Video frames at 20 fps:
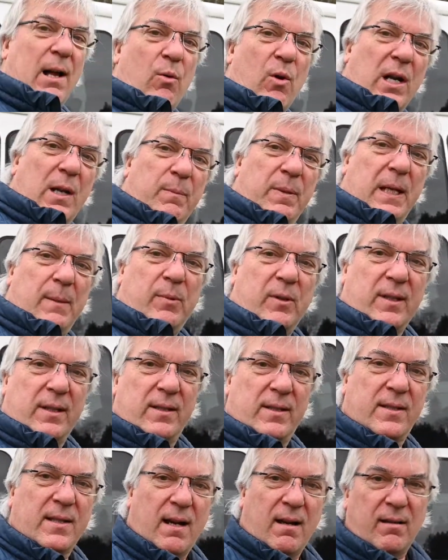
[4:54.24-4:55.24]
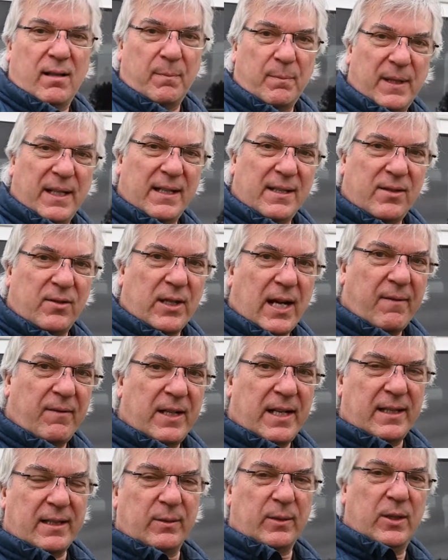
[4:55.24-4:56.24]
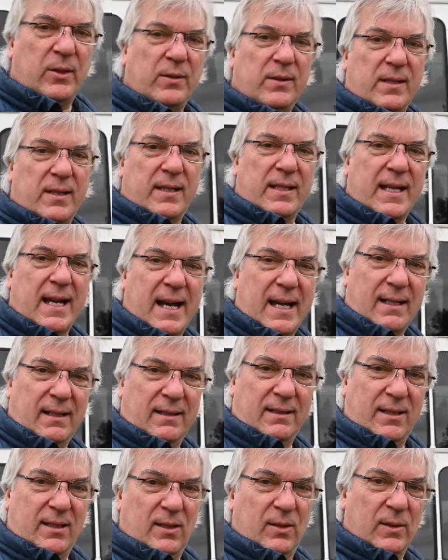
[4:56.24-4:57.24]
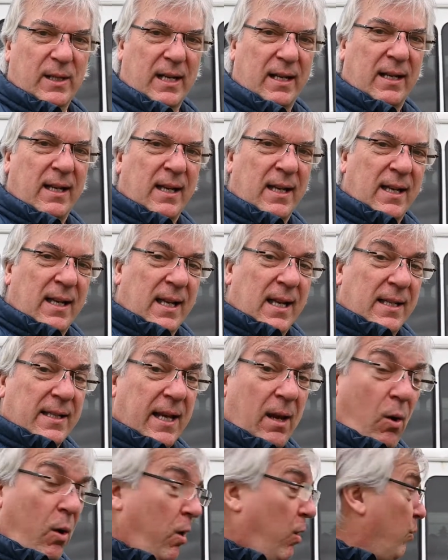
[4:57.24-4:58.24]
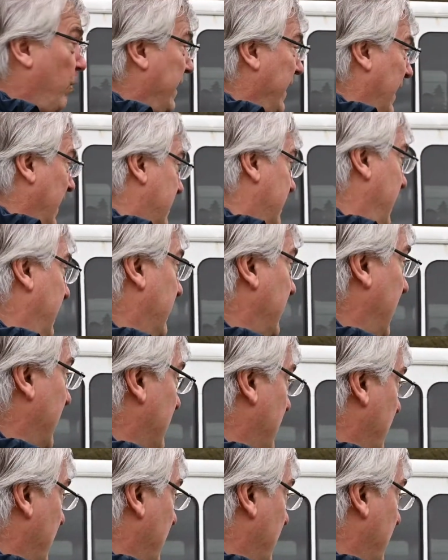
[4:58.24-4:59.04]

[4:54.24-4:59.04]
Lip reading: wanted people that saw our bus driving down the road in Seattle to say, oh, we got to take that